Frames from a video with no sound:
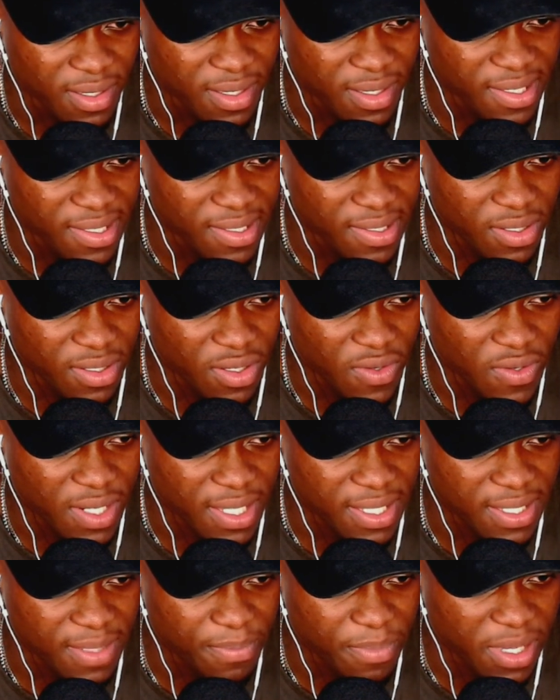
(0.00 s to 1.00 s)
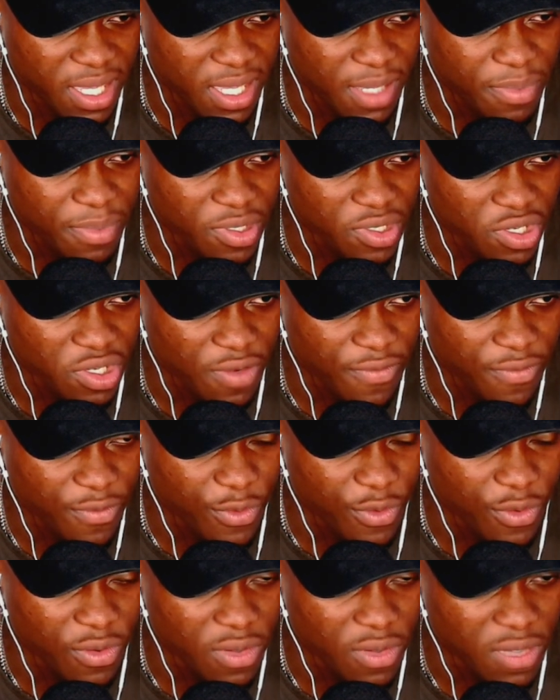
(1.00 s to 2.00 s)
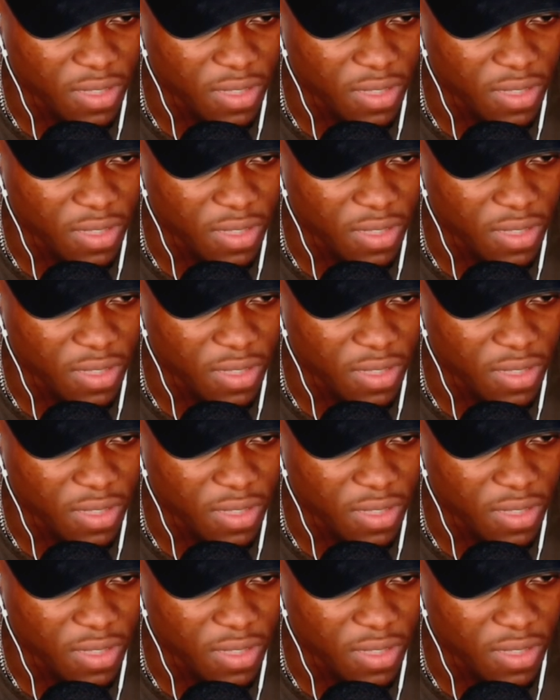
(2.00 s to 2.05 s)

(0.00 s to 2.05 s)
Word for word: It's known as paper shuffle.